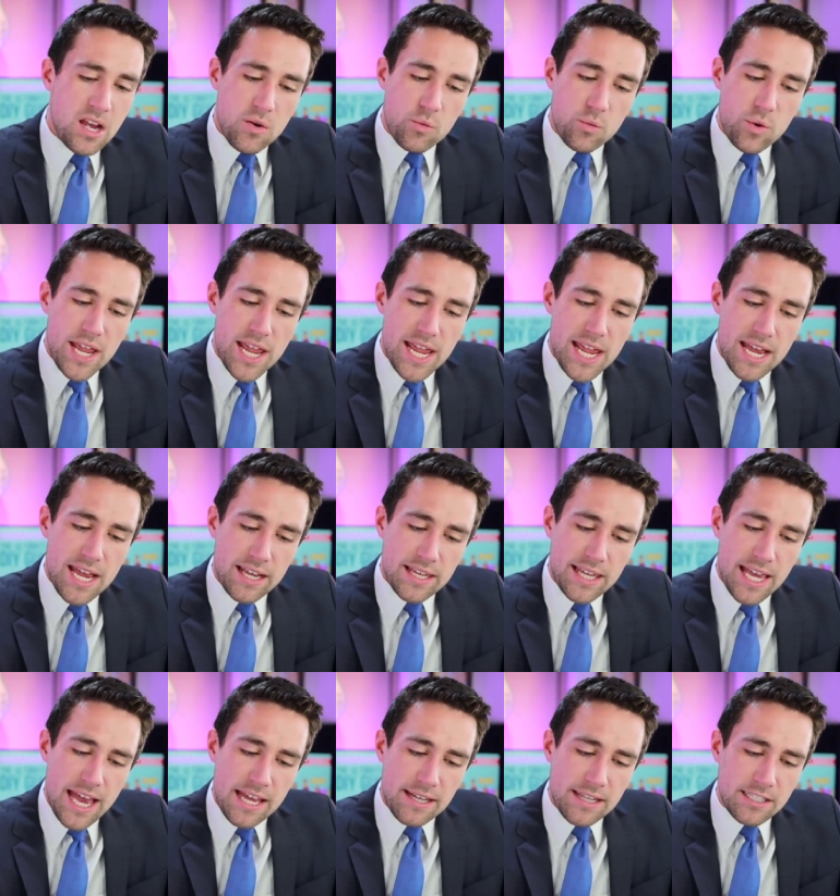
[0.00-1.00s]
we
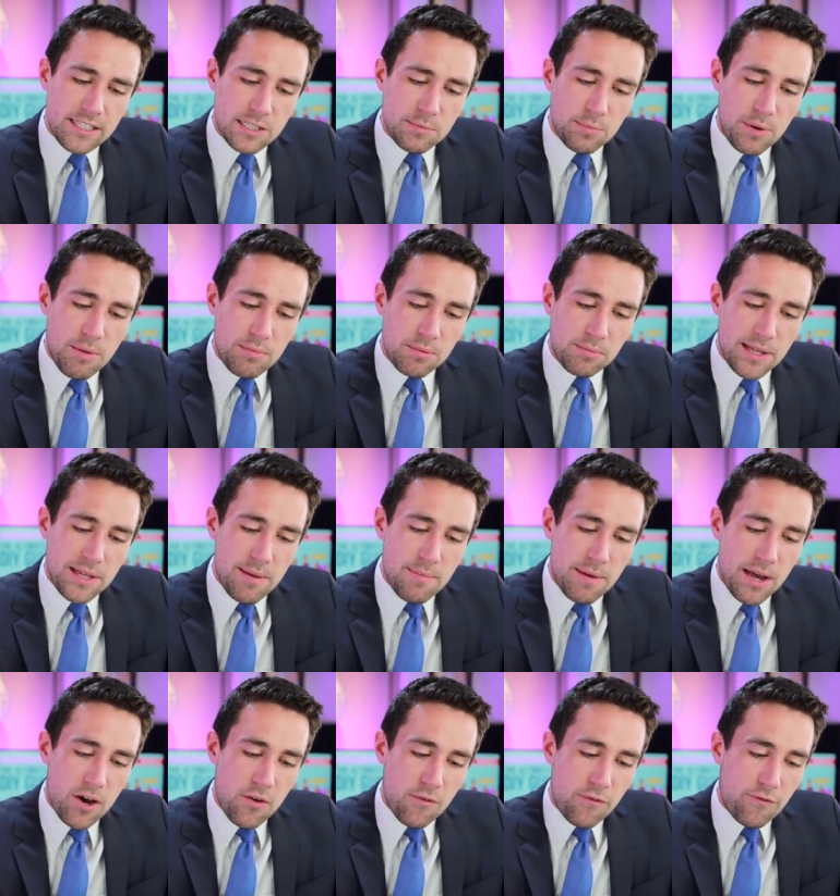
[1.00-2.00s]
get, this is probably
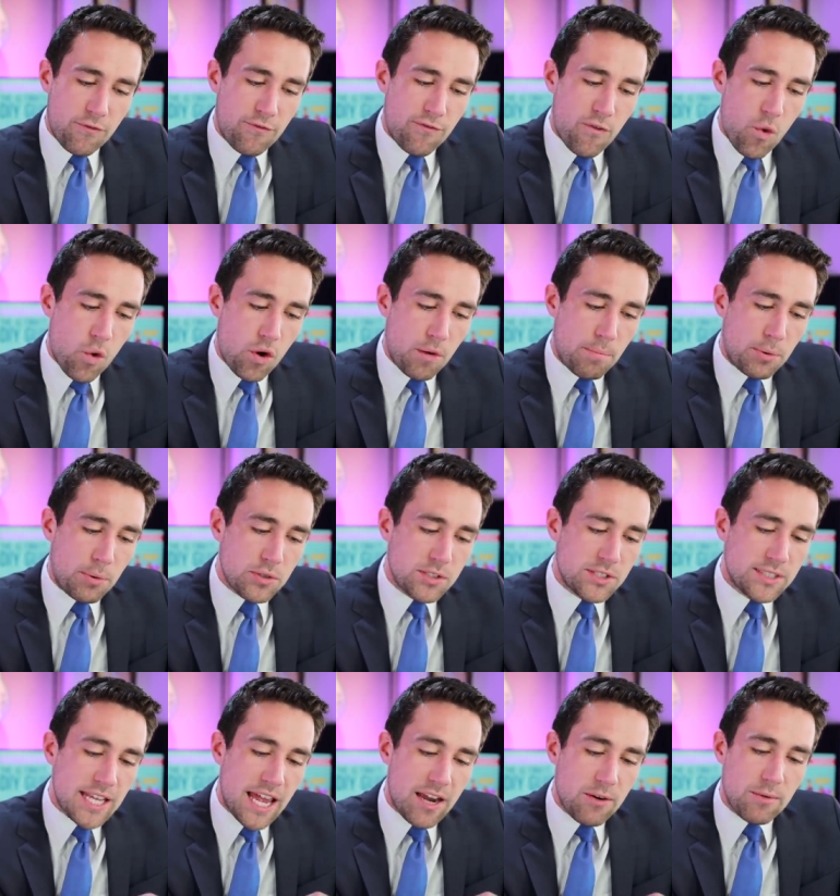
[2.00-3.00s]
about
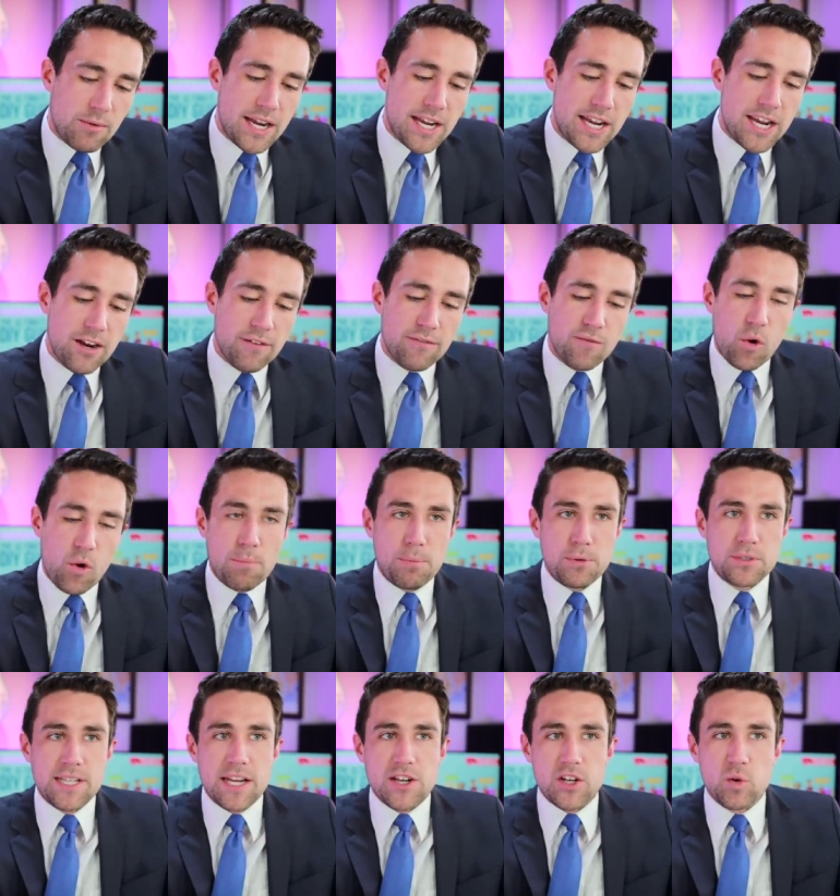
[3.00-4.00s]
4% right here.
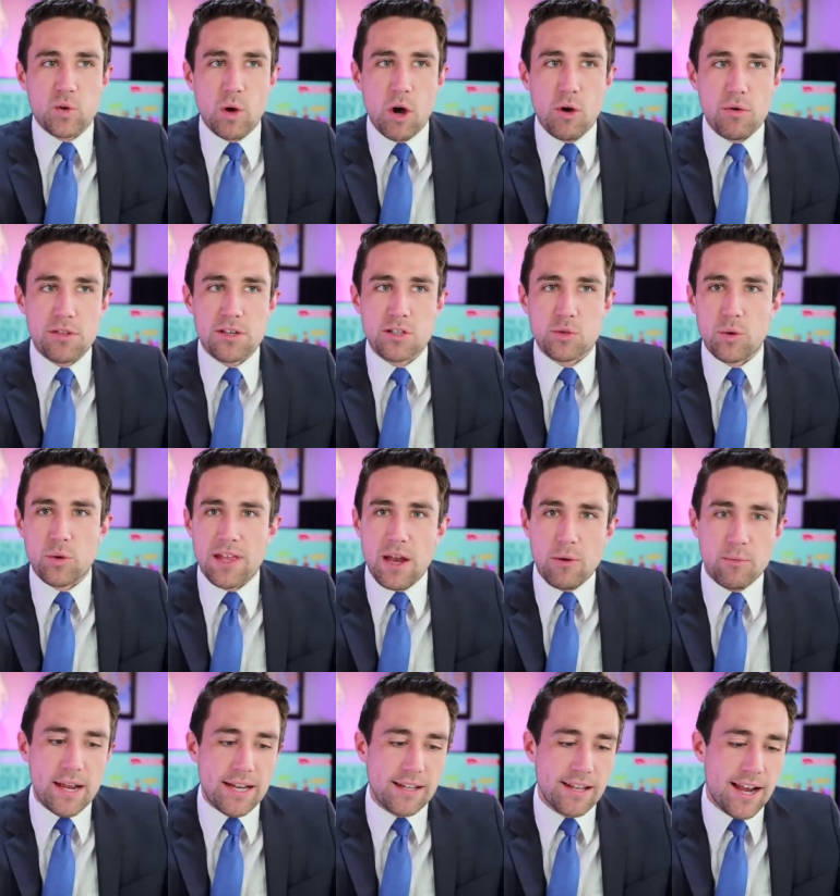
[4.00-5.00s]
4% growth is where
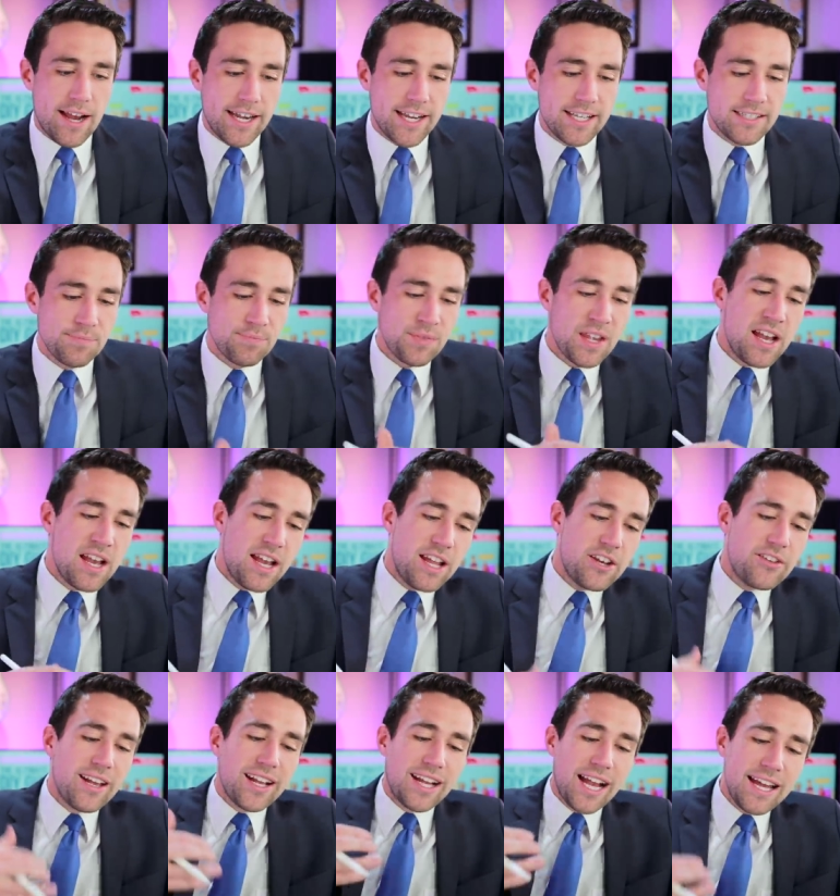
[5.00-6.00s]
that red line is.
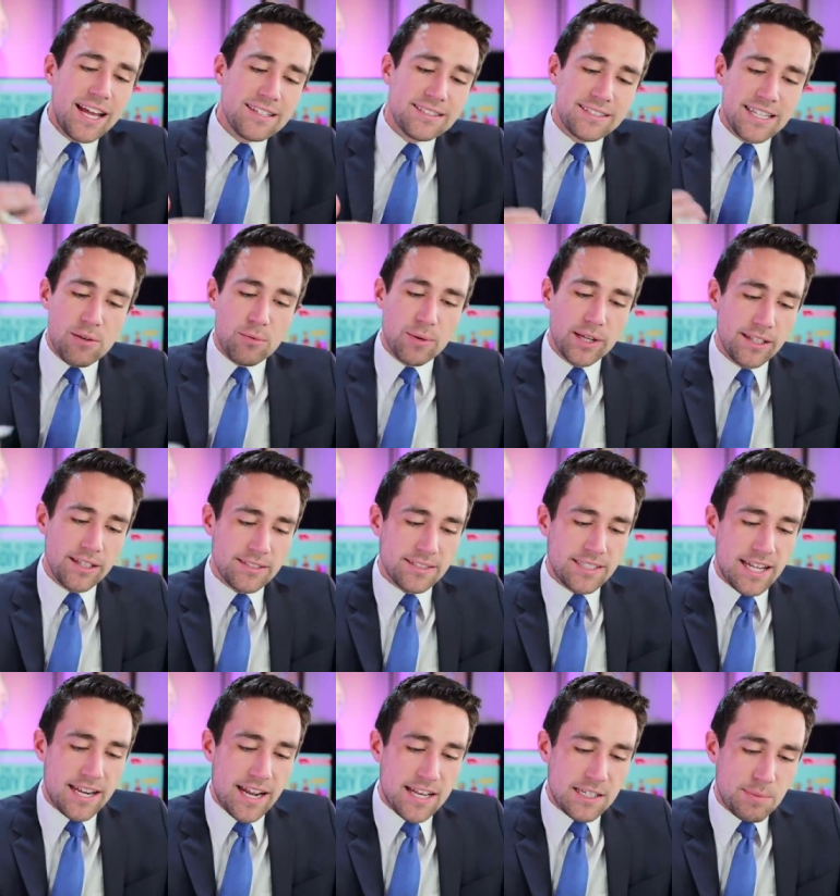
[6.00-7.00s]
And you can kind of see real
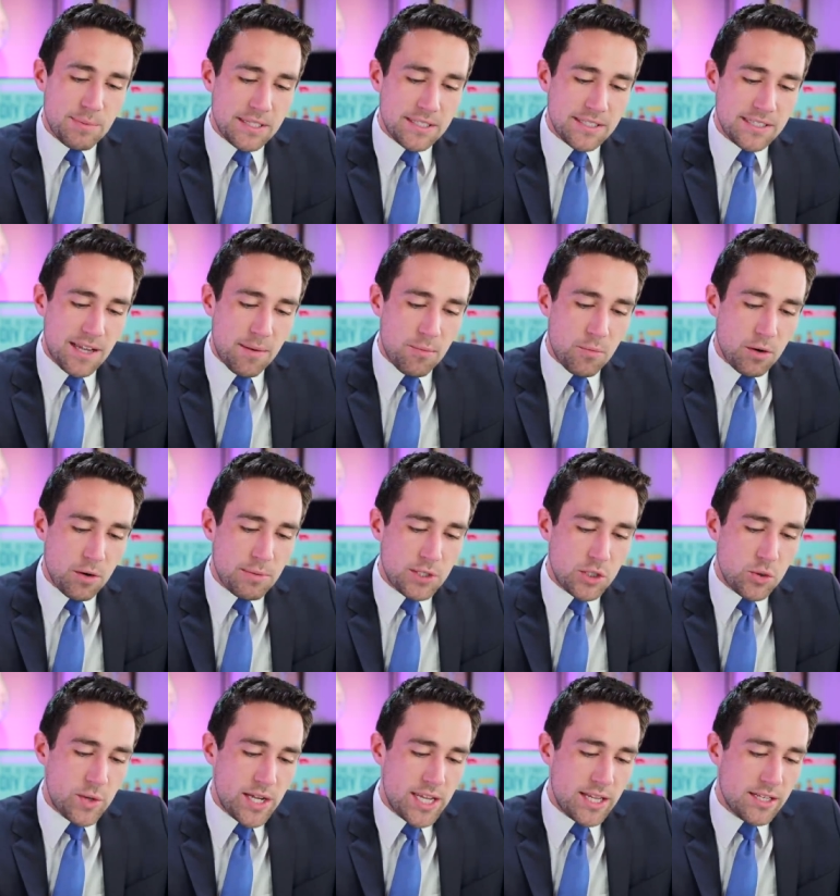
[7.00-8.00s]
estate has been somewhere
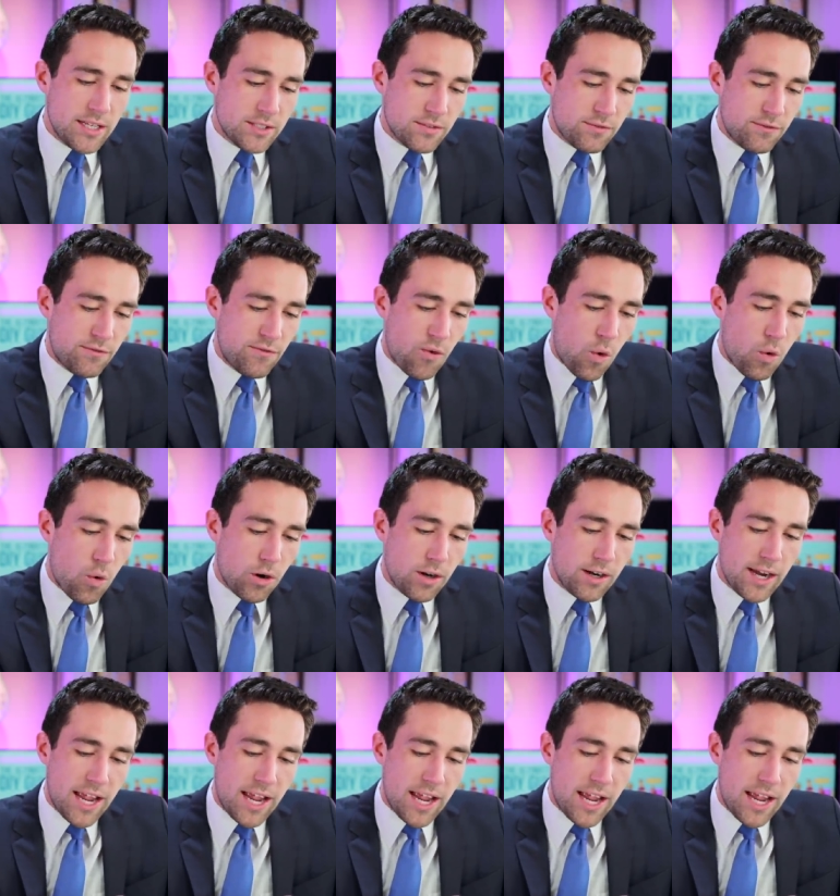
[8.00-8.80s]
between this 4